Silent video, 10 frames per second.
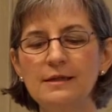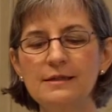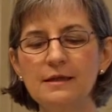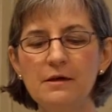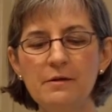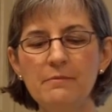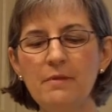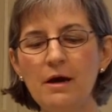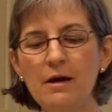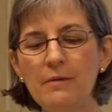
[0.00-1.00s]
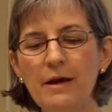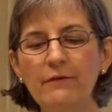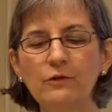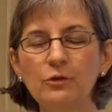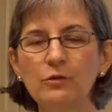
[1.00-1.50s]
Some
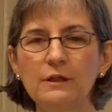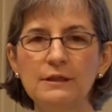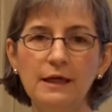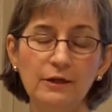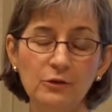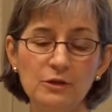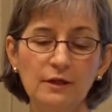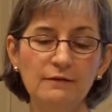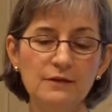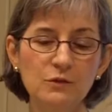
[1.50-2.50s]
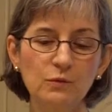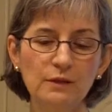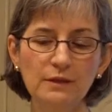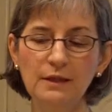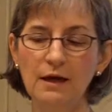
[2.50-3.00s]
have little containers like this
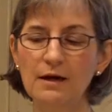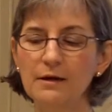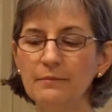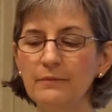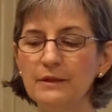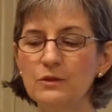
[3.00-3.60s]
one.